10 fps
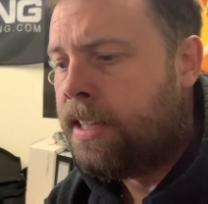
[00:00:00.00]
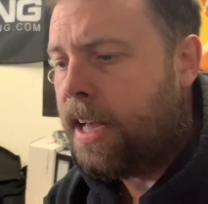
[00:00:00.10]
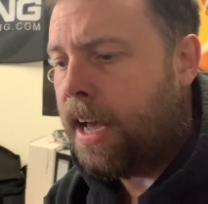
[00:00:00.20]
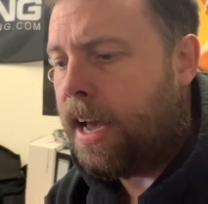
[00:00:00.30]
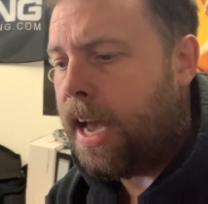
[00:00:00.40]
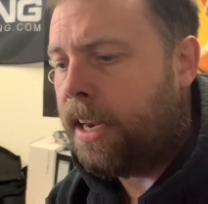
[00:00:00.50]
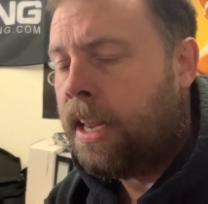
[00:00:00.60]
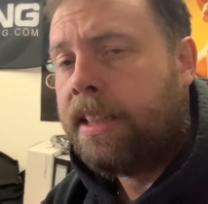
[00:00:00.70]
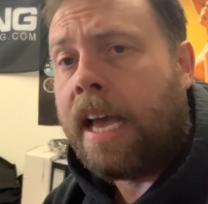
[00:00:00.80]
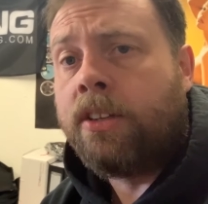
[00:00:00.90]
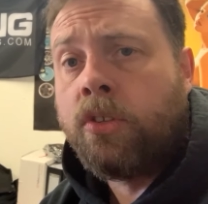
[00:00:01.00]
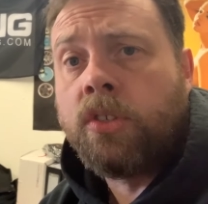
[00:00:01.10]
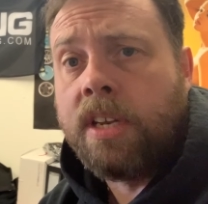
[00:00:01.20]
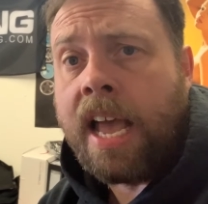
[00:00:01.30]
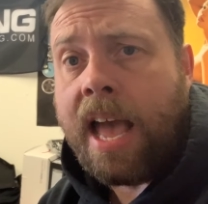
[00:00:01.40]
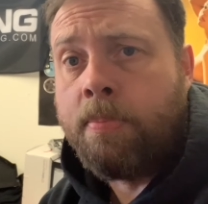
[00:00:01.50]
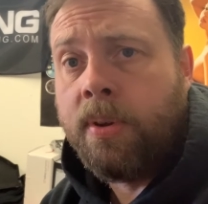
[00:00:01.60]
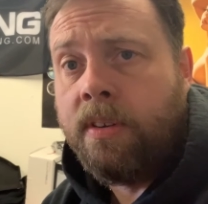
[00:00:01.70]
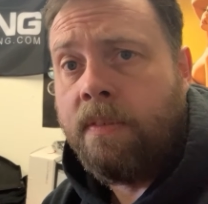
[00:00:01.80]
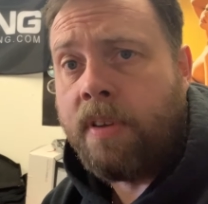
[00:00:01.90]
and that doesn't
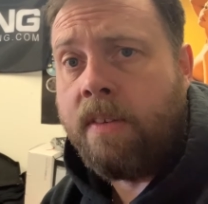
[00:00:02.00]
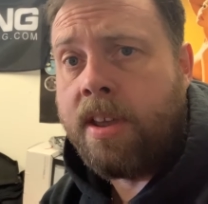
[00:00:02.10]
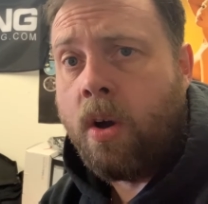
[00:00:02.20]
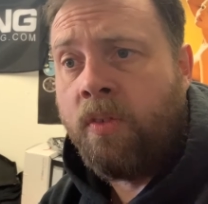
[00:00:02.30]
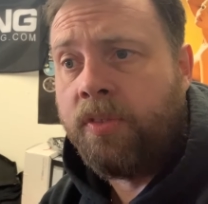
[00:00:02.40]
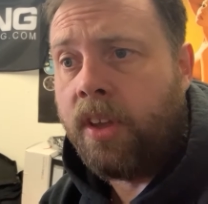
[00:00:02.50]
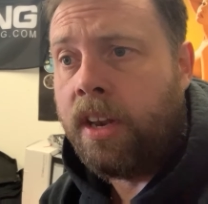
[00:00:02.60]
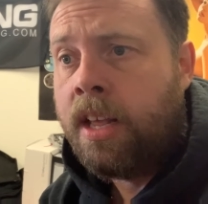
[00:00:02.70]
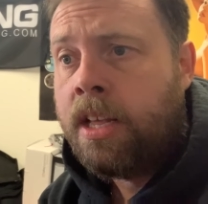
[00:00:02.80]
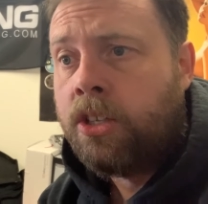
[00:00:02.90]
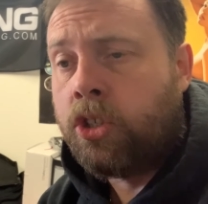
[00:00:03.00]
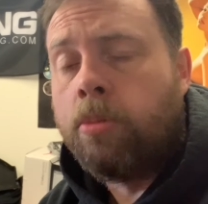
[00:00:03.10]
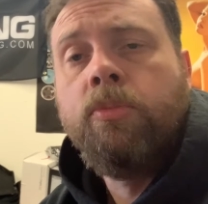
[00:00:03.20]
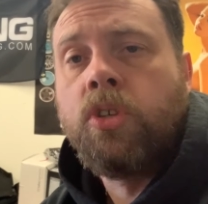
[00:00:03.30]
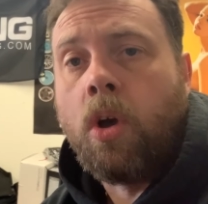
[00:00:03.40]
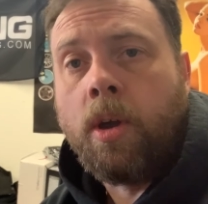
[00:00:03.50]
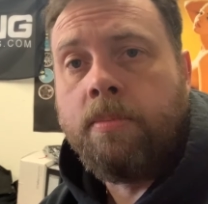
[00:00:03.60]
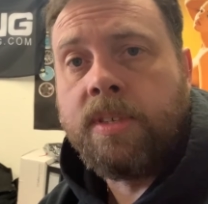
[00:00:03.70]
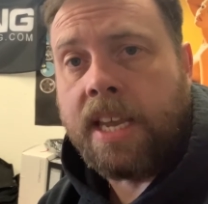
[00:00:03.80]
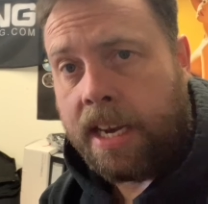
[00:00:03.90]
happen very often.
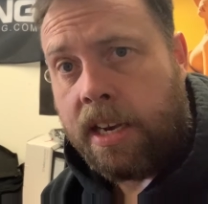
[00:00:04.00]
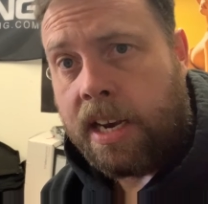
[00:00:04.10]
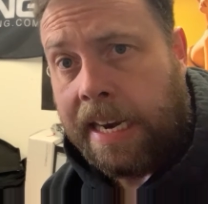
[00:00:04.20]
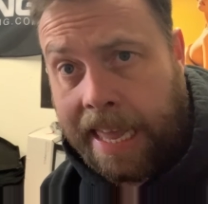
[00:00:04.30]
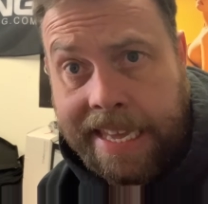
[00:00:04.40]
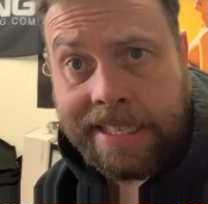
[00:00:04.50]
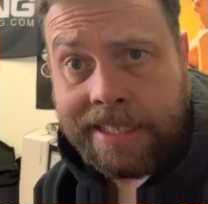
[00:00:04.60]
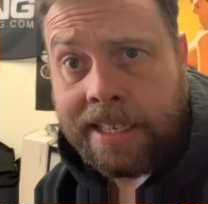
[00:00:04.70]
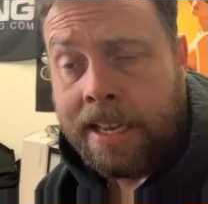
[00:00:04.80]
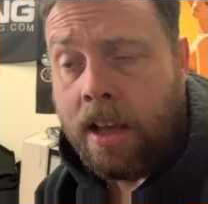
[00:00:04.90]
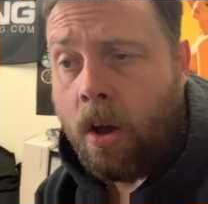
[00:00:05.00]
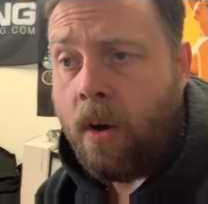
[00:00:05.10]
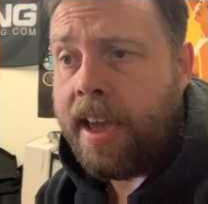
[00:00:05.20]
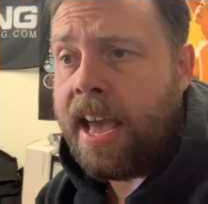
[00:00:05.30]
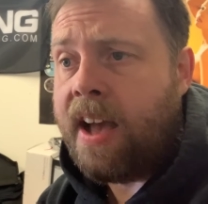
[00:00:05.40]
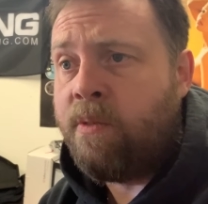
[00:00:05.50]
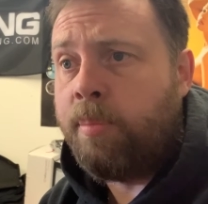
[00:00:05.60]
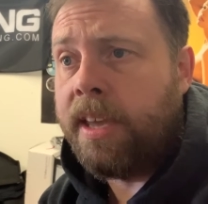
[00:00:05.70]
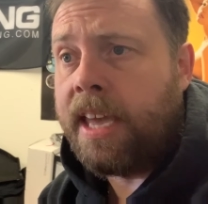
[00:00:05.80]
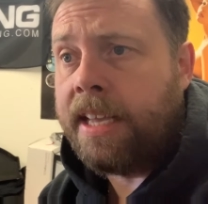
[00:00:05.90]
Sometimes in late, I have
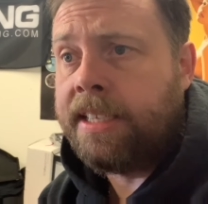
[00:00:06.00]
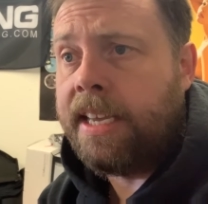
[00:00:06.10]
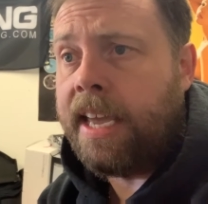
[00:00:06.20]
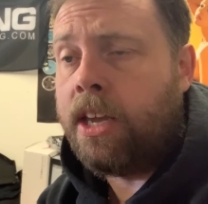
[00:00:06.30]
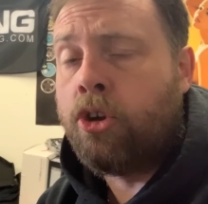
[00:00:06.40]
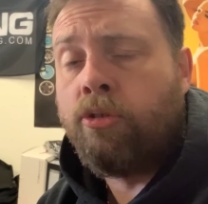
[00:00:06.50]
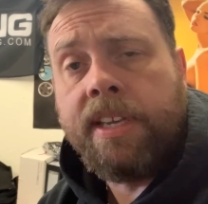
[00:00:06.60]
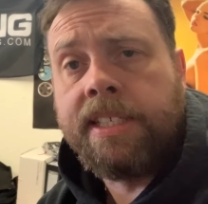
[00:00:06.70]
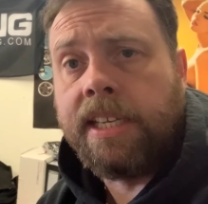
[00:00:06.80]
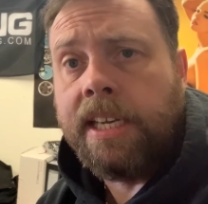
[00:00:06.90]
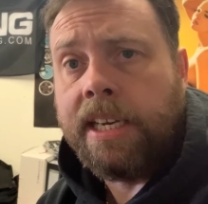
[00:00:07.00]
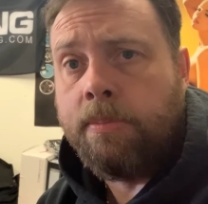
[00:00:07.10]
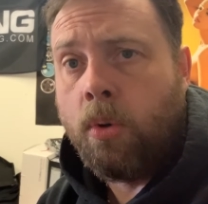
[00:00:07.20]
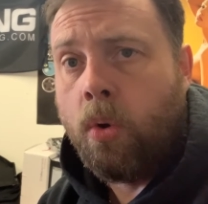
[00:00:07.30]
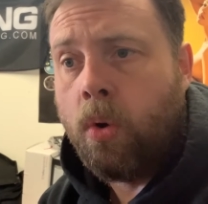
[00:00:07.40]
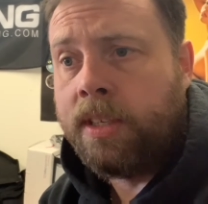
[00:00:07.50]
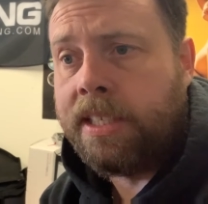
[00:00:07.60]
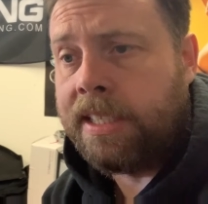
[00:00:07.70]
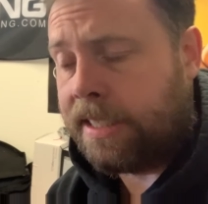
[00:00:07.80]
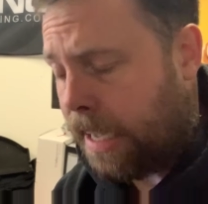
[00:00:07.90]
been getting increasingly more
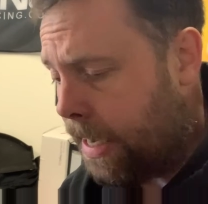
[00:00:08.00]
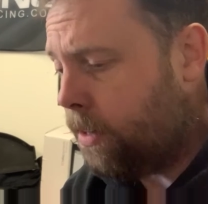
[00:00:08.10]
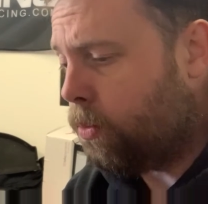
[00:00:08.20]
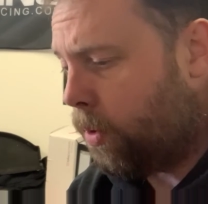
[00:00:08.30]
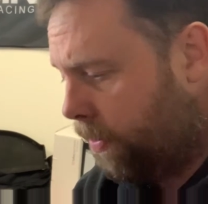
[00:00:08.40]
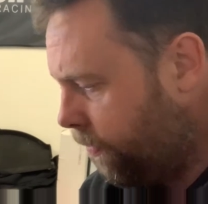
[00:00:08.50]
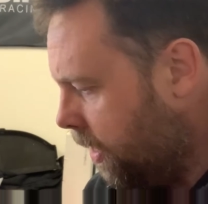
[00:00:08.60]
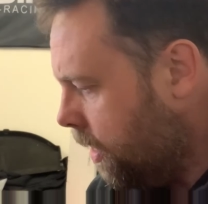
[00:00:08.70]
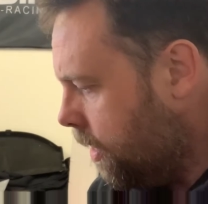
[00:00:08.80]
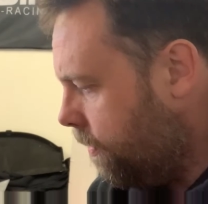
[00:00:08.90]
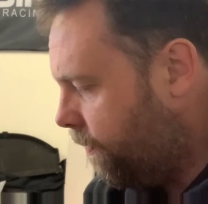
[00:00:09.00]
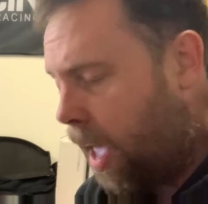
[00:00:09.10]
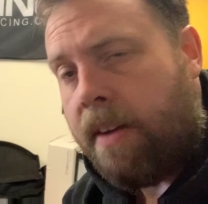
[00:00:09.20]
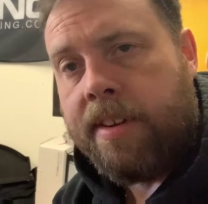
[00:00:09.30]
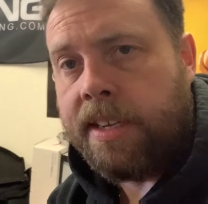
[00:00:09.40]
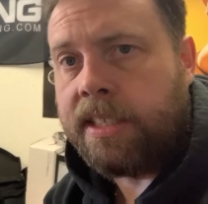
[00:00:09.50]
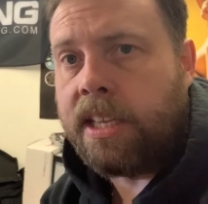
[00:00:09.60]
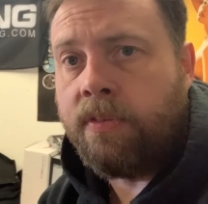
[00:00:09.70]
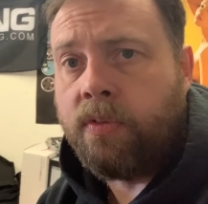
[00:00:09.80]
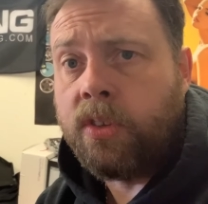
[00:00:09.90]
disdain with various
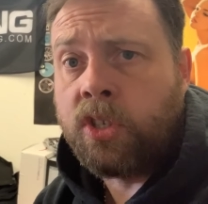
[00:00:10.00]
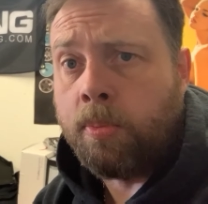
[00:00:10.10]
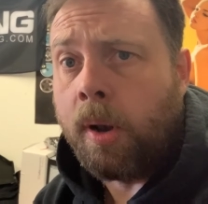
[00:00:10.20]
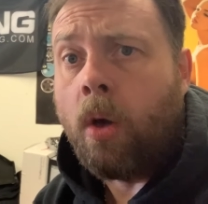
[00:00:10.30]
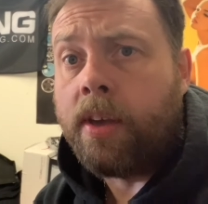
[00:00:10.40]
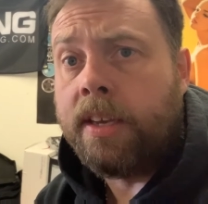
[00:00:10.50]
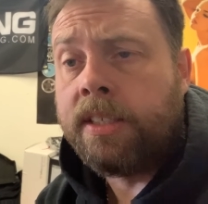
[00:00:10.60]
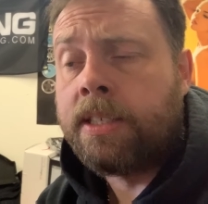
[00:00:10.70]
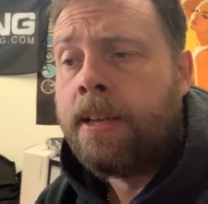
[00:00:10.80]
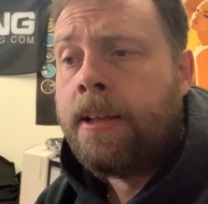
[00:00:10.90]
different suppliers.